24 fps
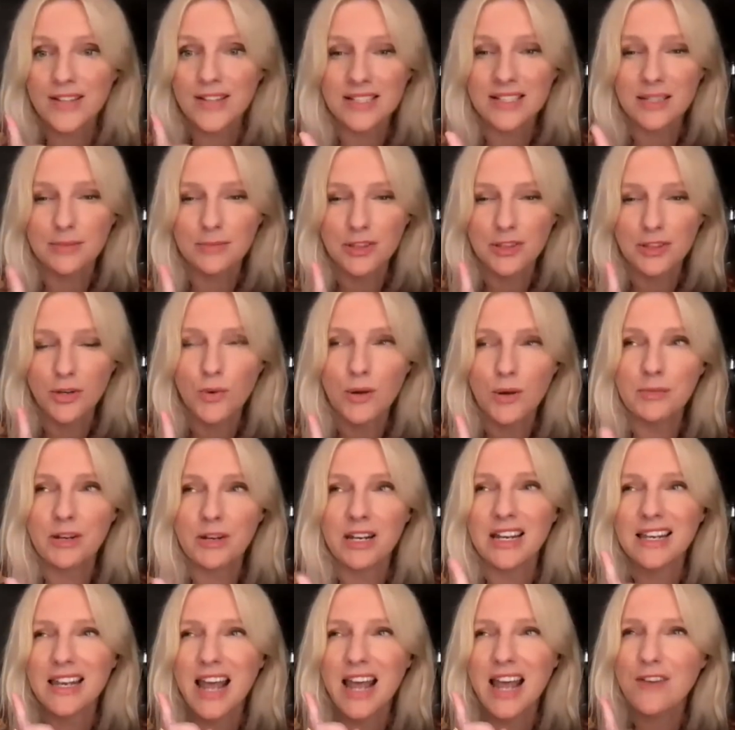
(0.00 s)
knowing your
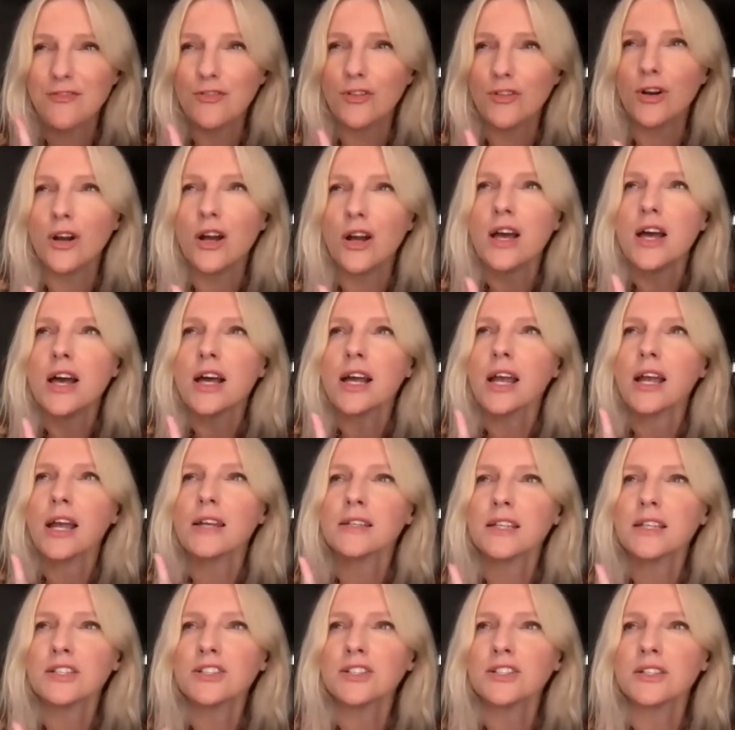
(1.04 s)
limit. Oh,
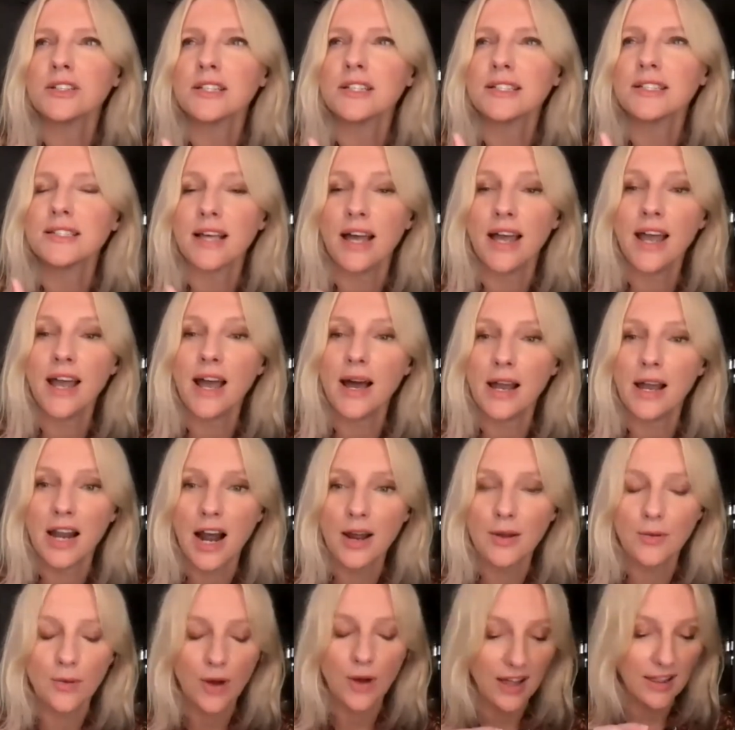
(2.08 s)
also, and this is something that women are
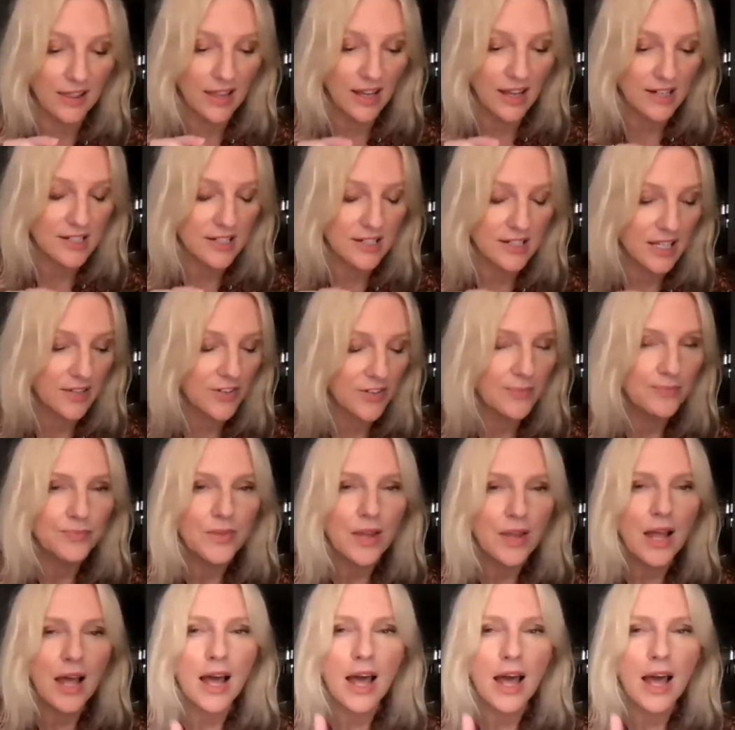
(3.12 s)
never
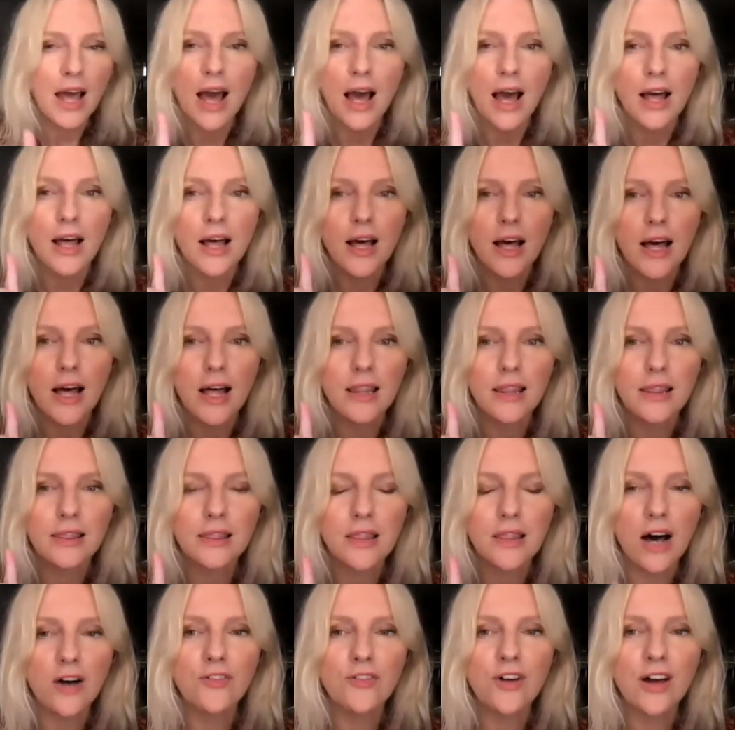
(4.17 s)
conditioned to say, and
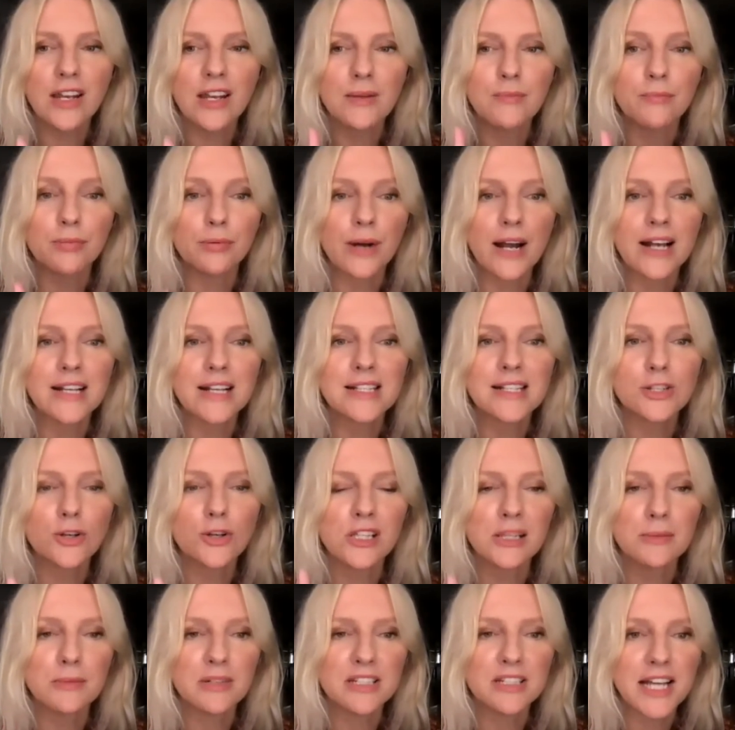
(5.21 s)
I actually love it.
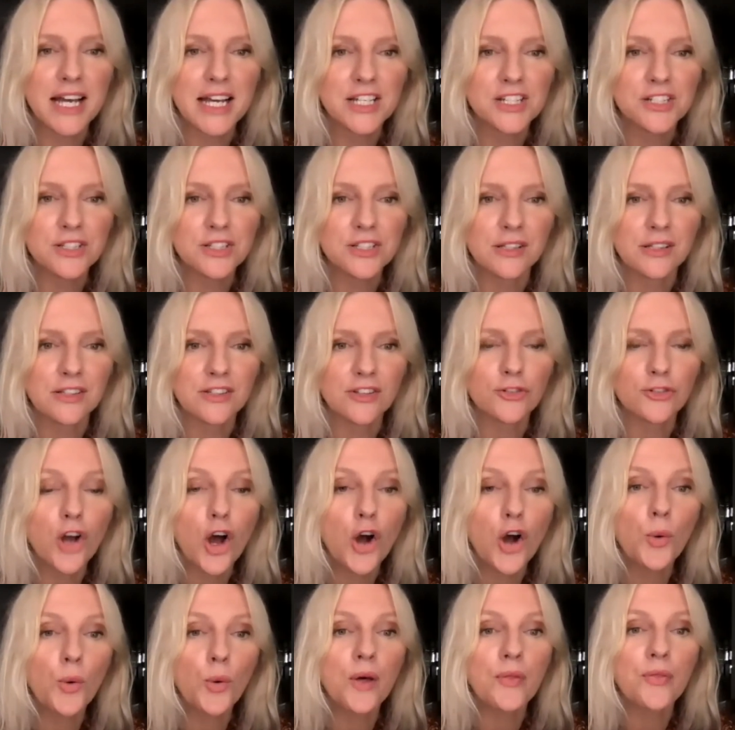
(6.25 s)
Love
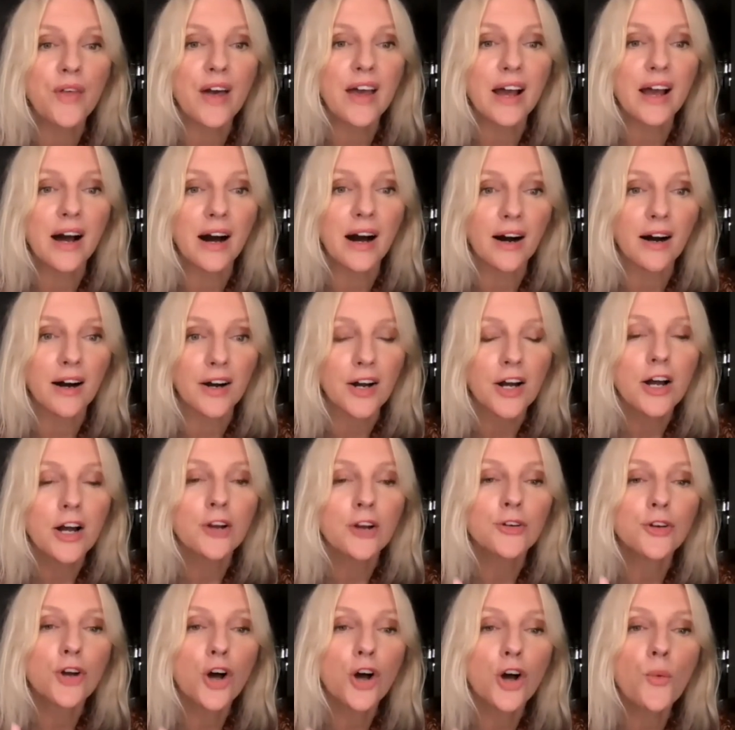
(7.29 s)
and embrace your
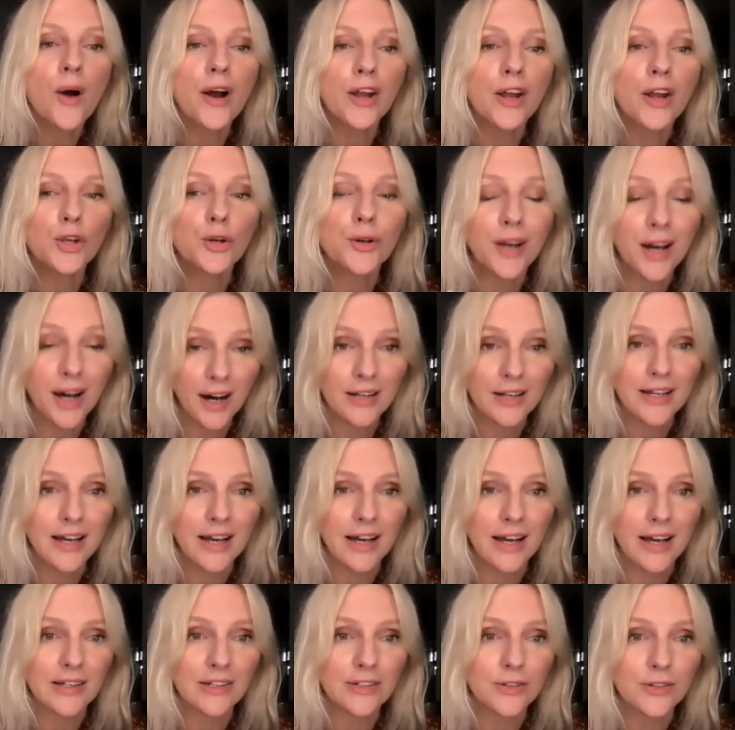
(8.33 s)
limitations. Know
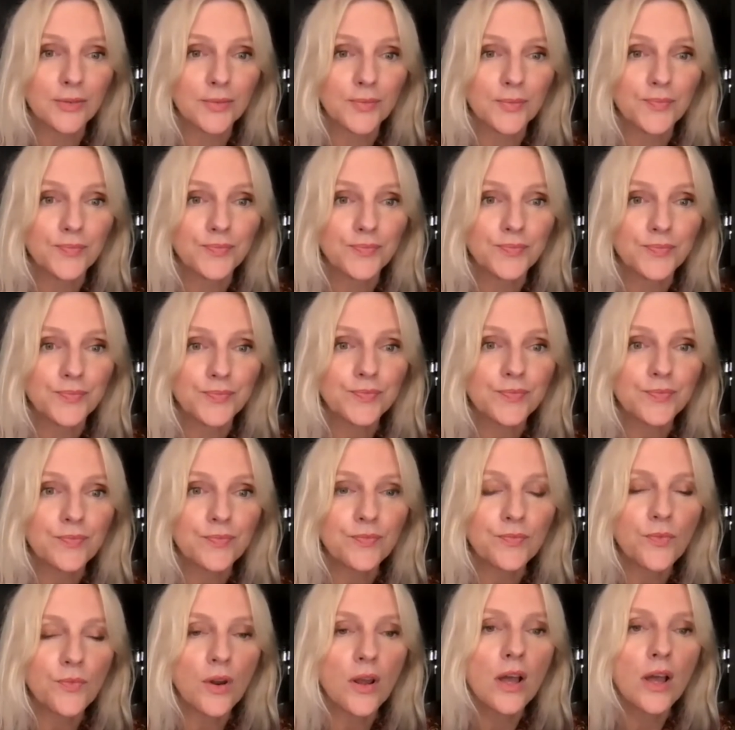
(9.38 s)
what they are. Know
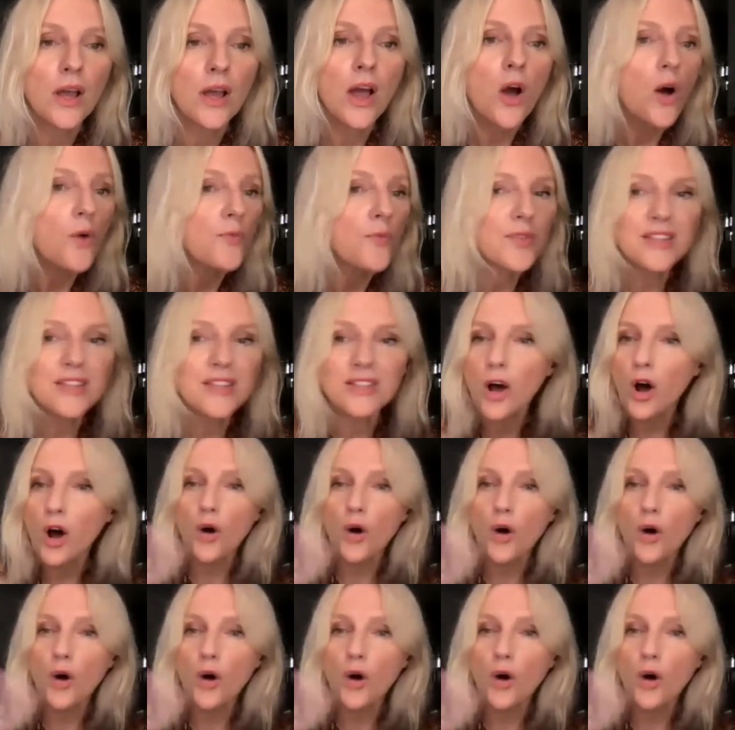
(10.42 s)
what you can't handle.